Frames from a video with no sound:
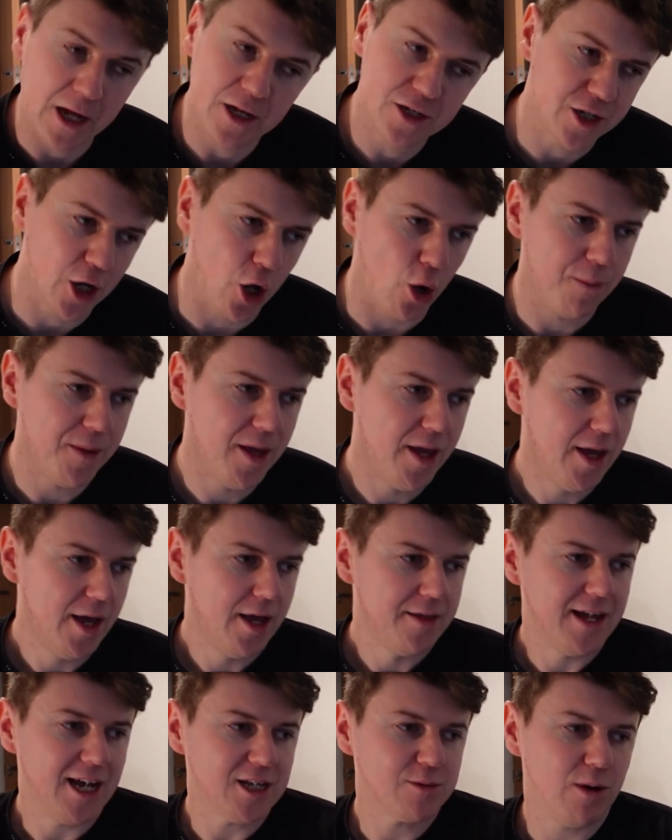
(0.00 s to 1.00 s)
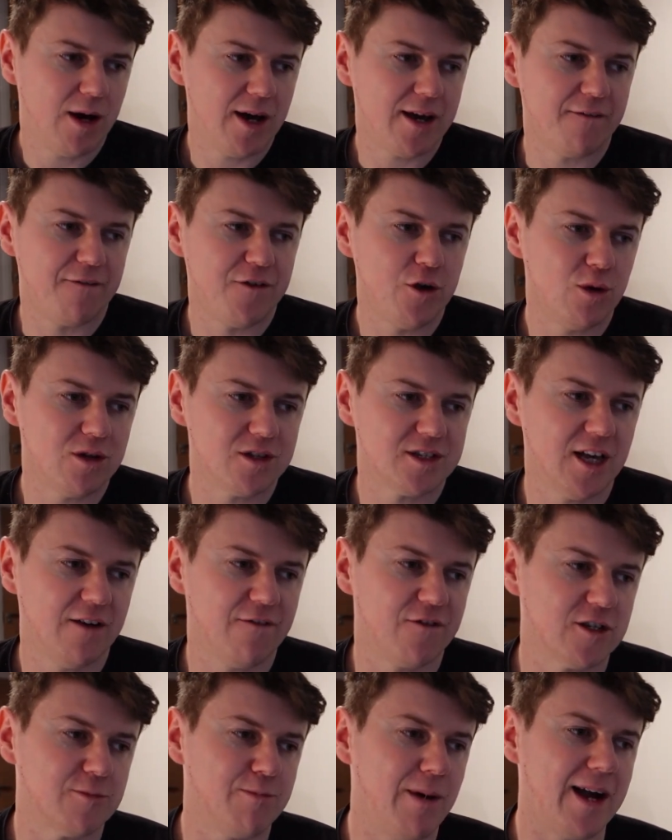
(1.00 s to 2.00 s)
So that's my view on
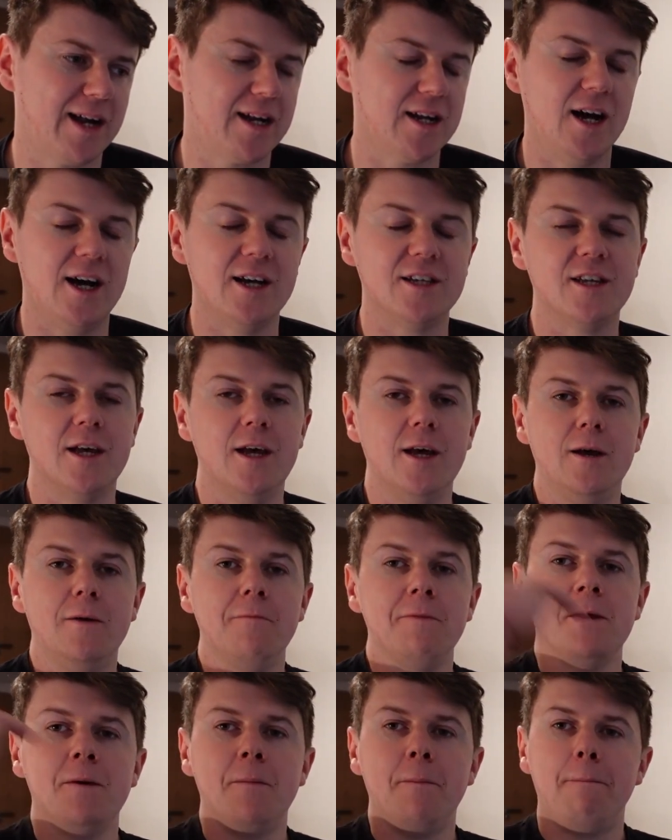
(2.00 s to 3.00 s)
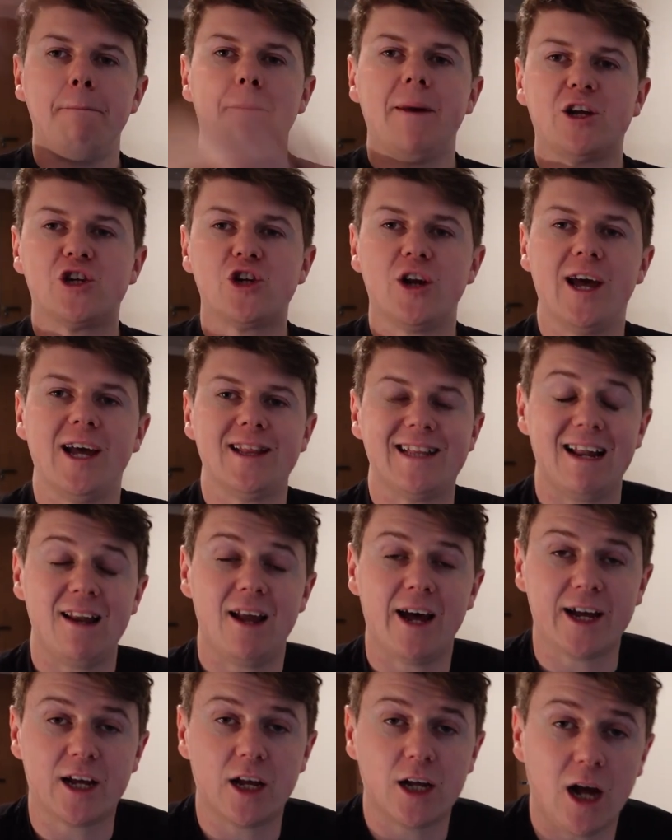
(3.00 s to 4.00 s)
self-respect, guys. Make sure to hit that
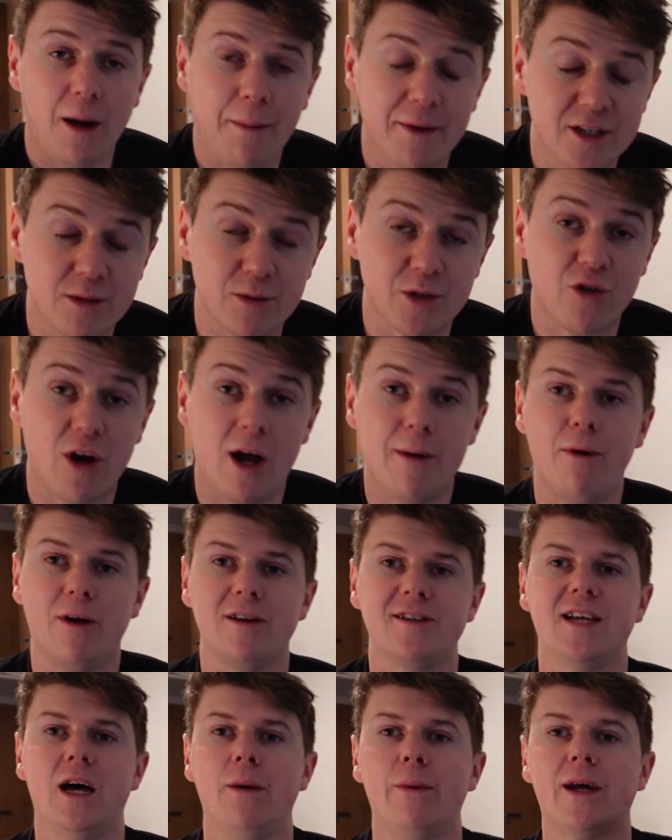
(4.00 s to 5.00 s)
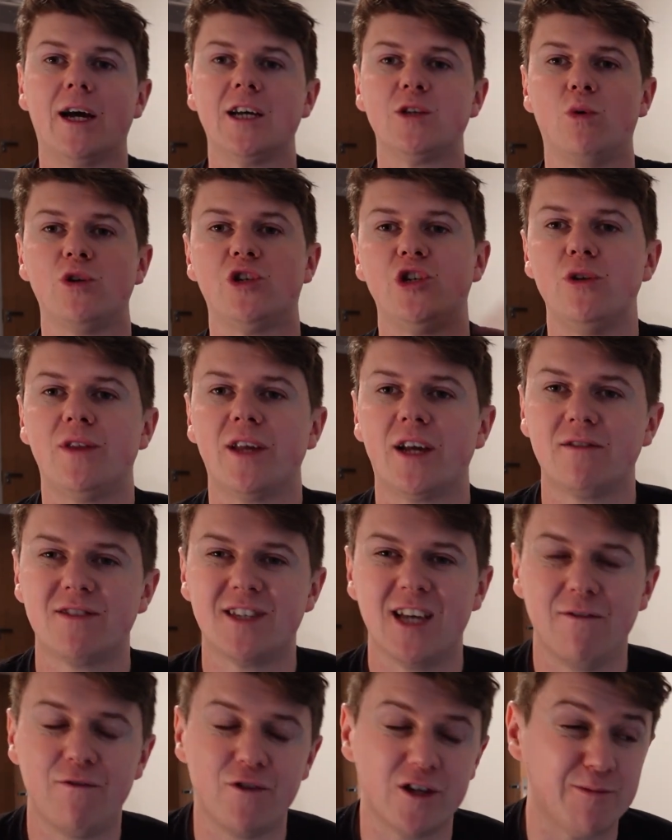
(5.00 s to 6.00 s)
like, comment, subscribe button. Tell me, guys, what you think of
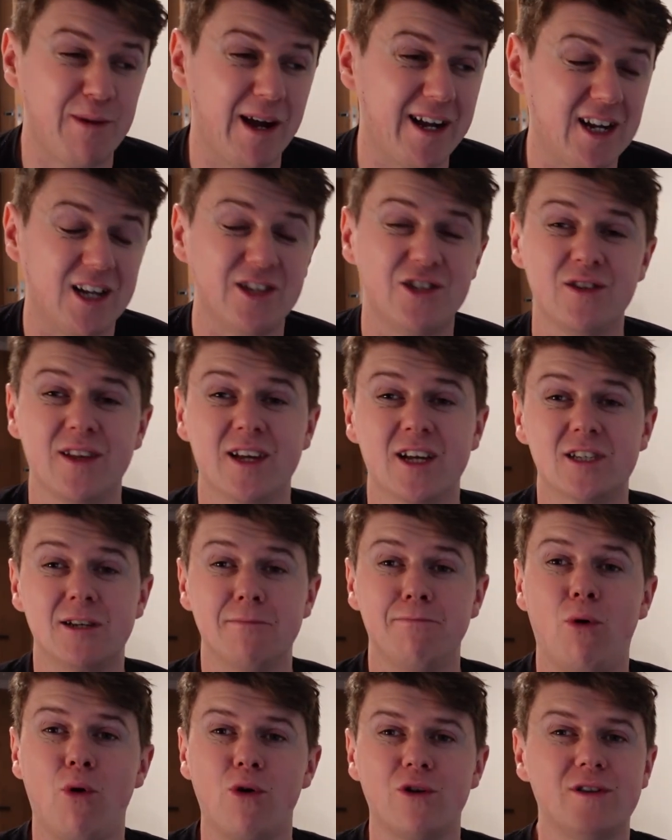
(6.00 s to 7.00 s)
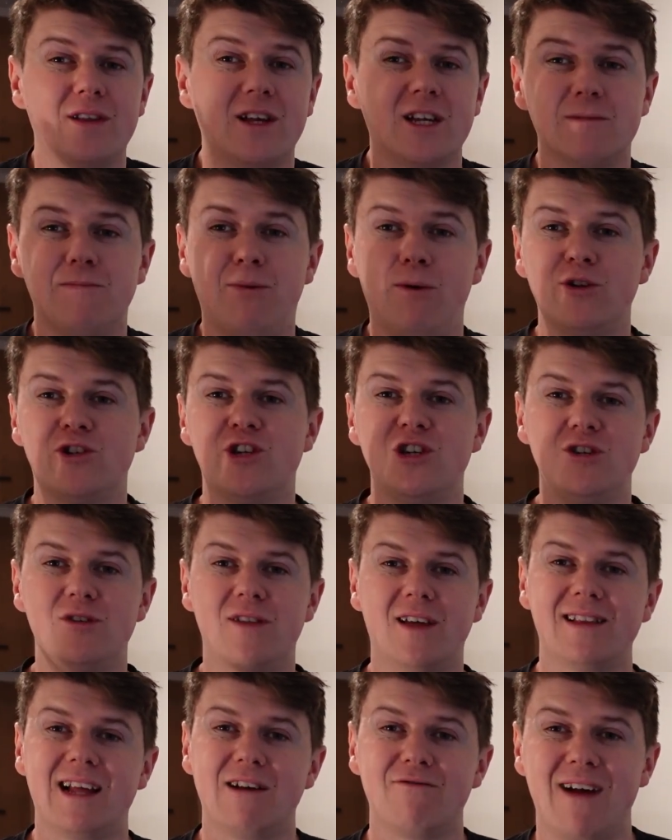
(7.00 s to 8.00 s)
self-respect, guys. Do you think it's important? Do you think it's bullshit? Do you
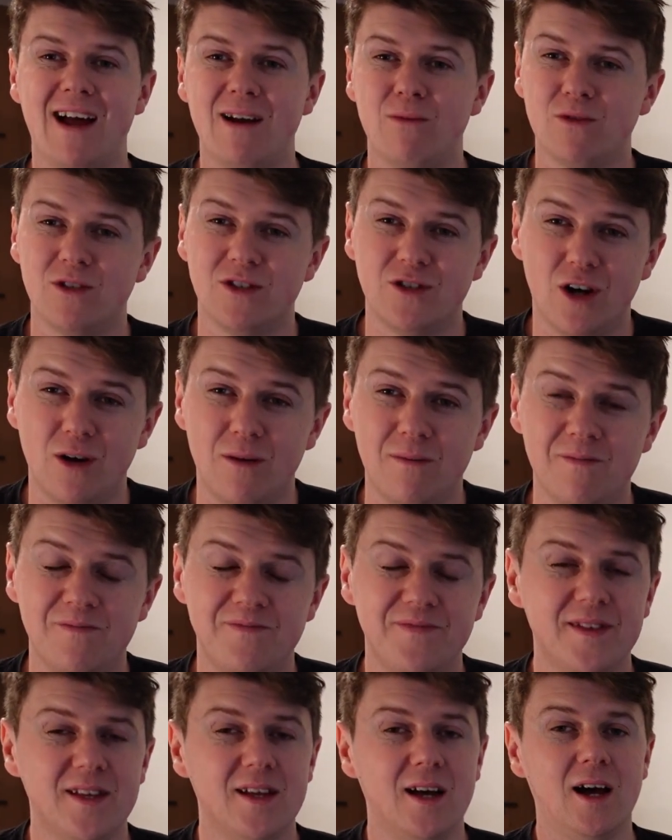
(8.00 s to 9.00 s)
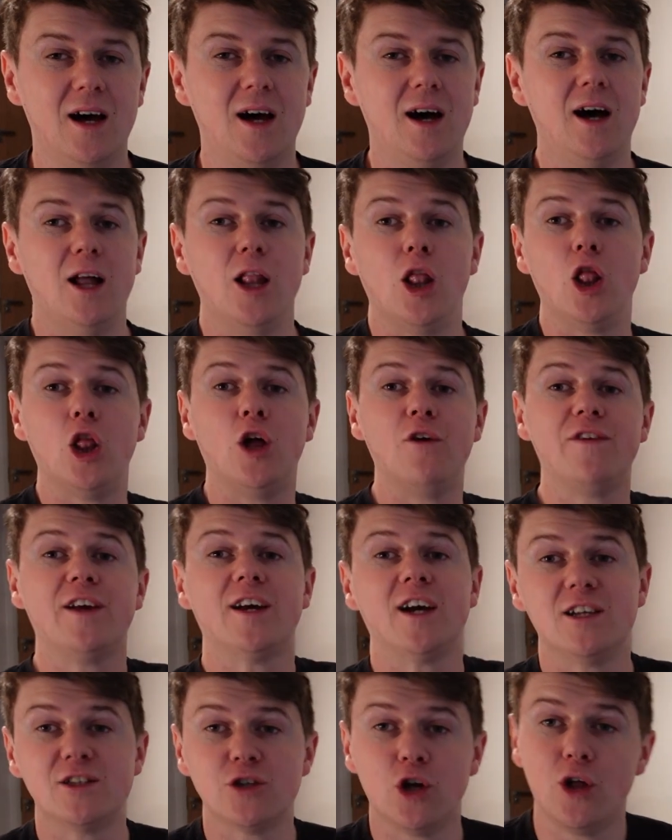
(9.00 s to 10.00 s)
think that rant was dumb? Love you
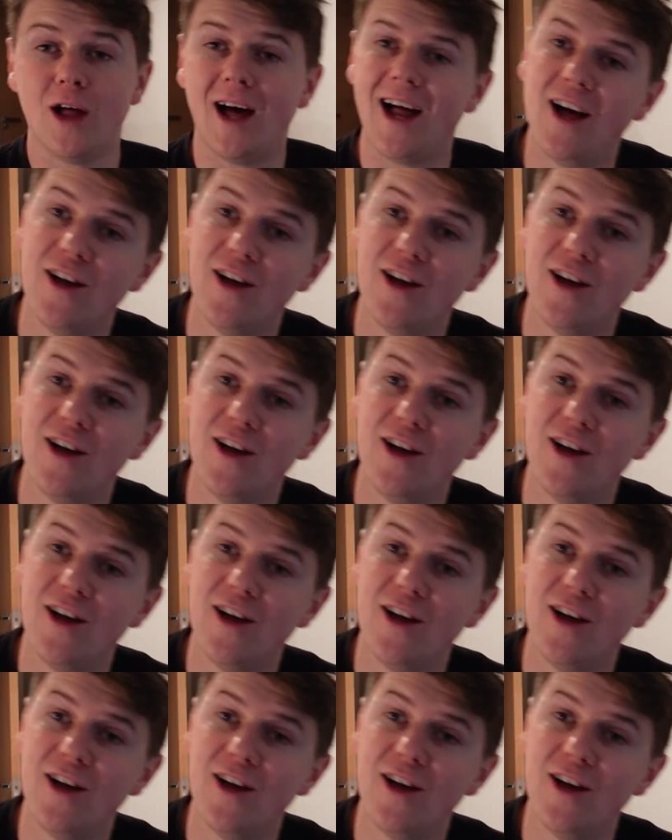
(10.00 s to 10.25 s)
guys all.